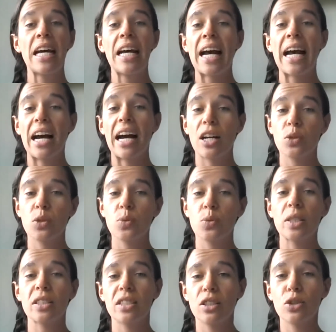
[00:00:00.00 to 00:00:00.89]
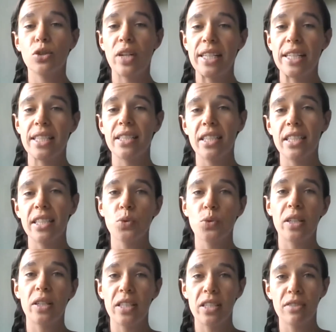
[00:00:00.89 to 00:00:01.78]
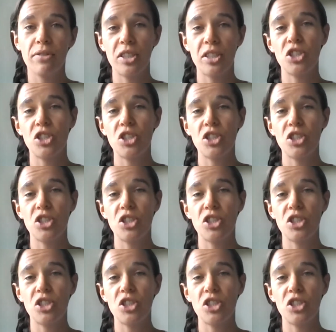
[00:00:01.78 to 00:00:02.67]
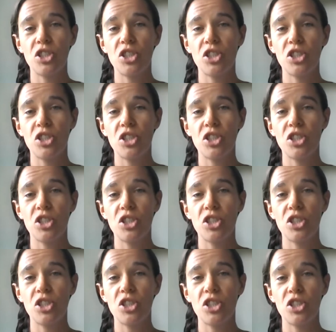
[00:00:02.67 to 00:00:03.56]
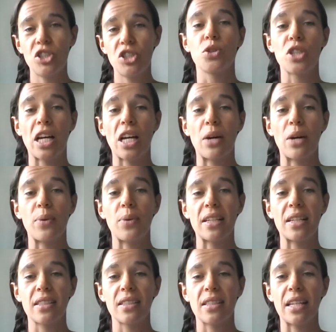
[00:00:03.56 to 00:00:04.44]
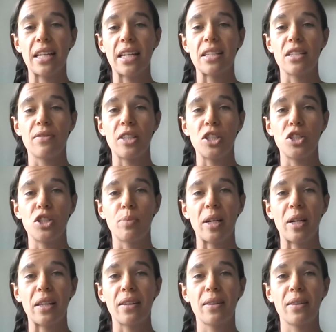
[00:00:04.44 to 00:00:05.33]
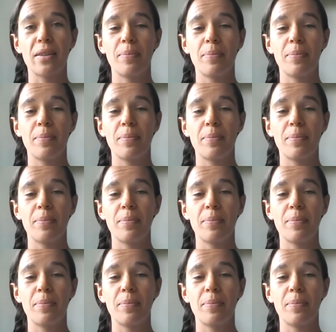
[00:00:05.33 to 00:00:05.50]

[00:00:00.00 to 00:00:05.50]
and we'll still credit each one individually that you share with us at the end of each month.